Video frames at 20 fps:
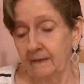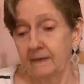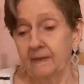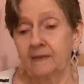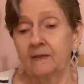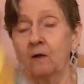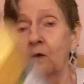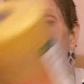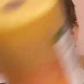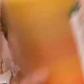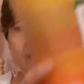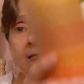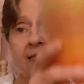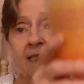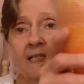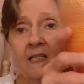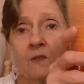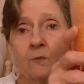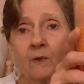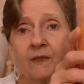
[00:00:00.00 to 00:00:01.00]
So
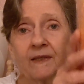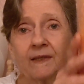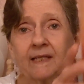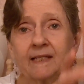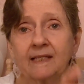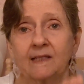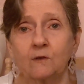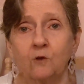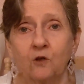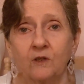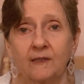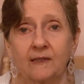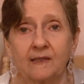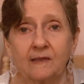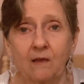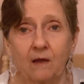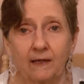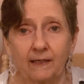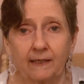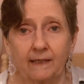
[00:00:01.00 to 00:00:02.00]
this is what this looks
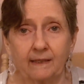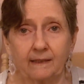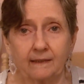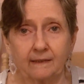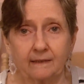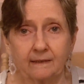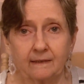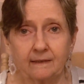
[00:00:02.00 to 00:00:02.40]
like.